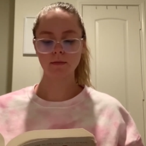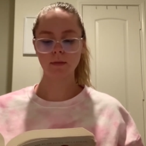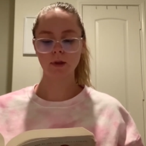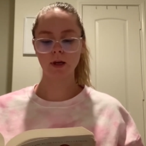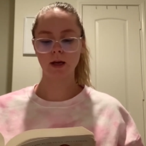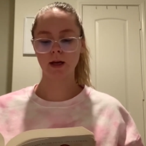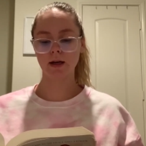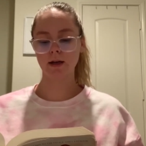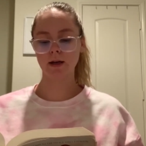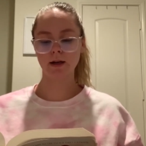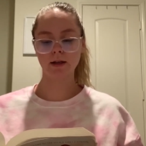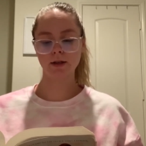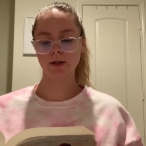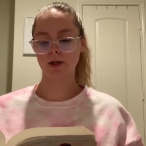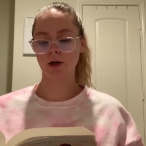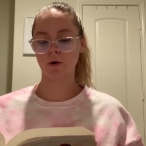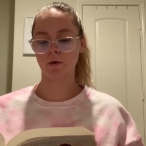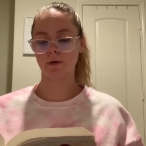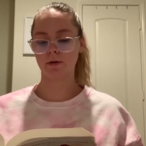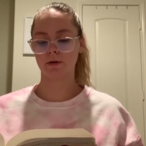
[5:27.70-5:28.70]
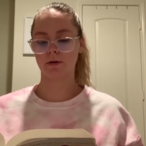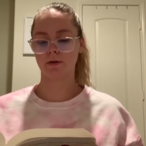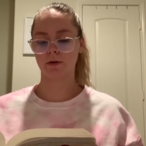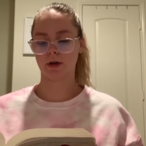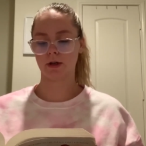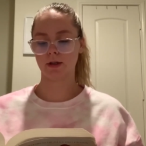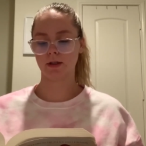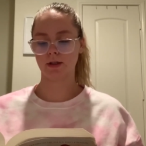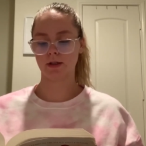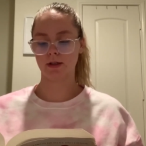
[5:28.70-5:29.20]
He didn't joke with
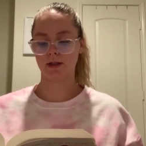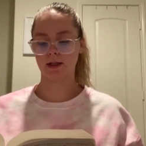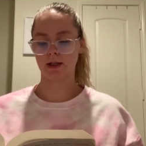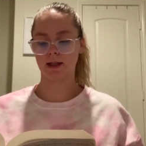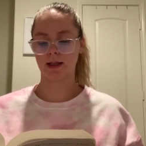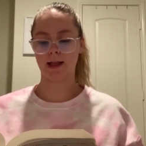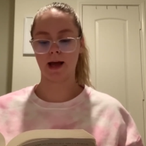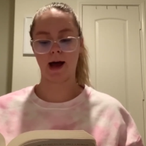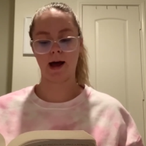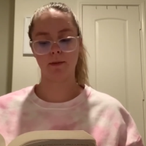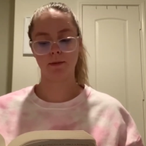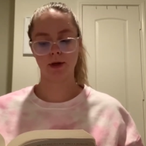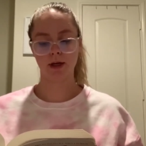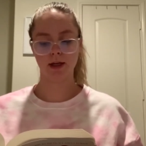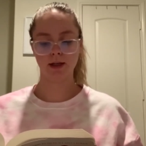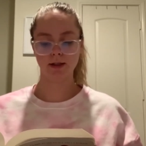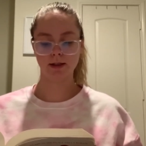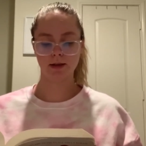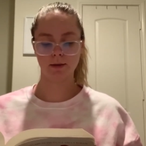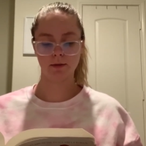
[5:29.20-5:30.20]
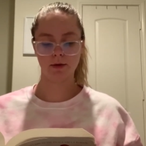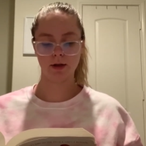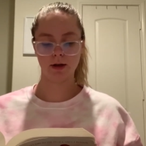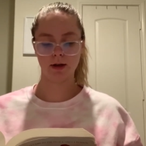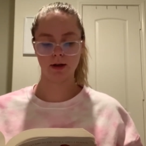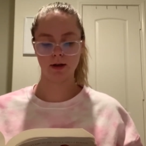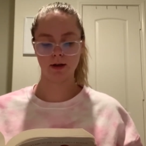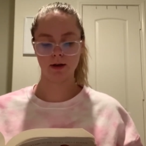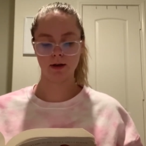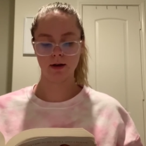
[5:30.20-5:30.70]
Kriss. Did that mean
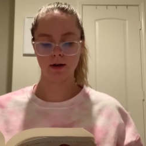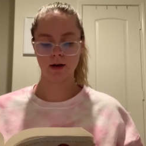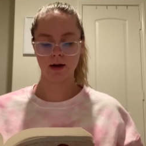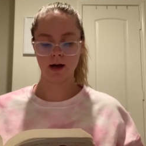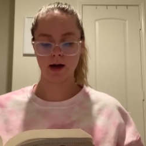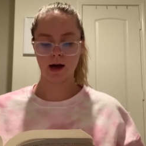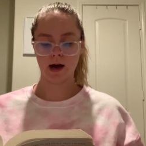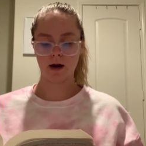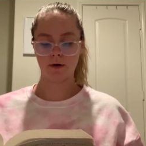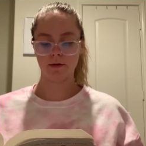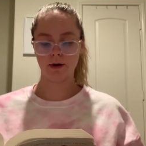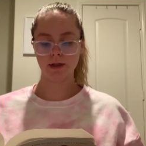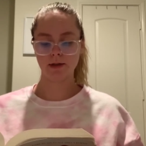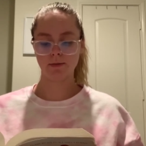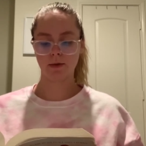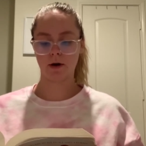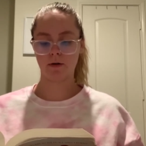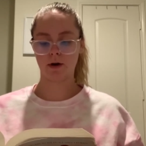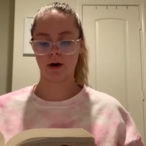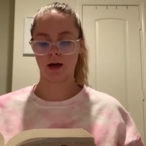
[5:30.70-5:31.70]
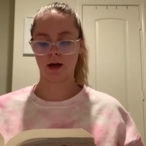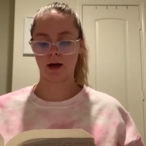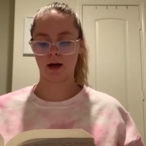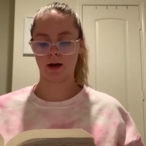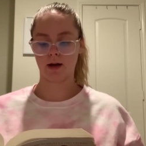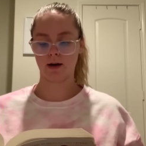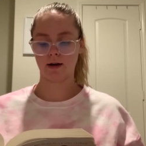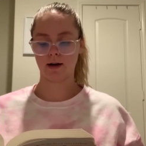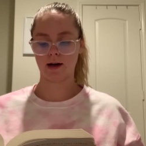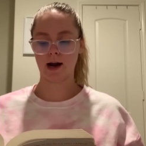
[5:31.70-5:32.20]
something? I raised my right
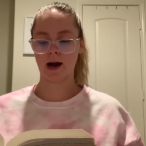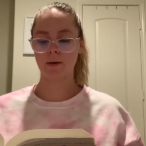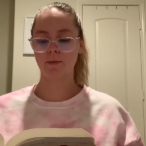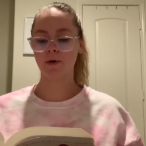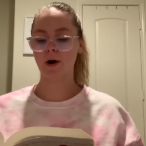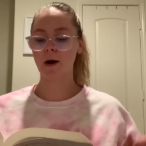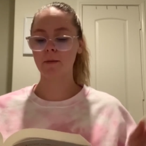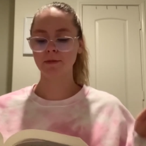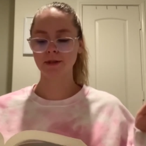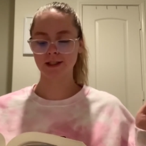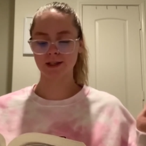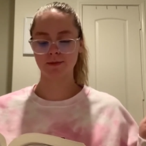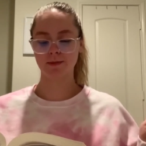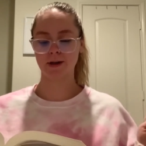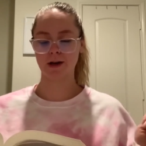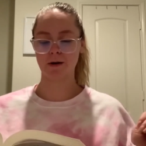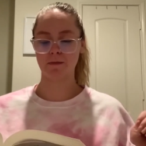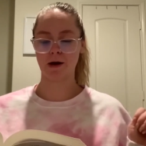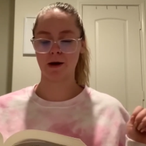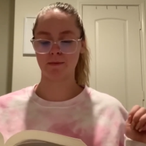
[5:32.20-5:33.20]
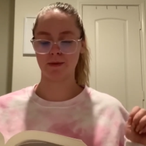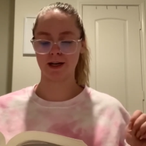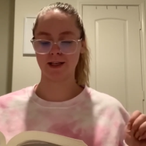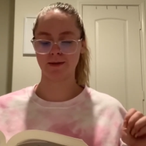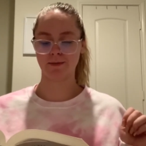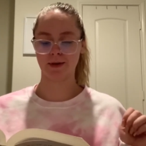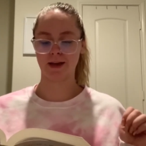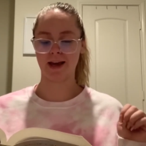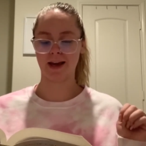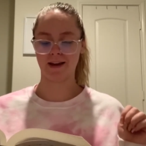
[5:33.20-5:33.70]
hand. I promised to be on my
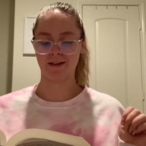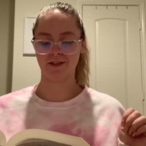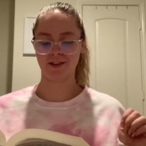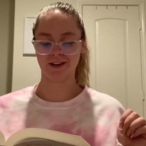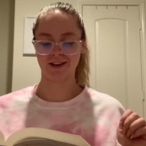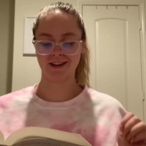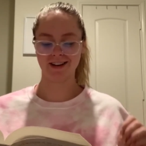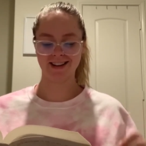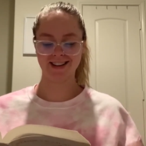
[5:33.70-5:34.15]
best behavior.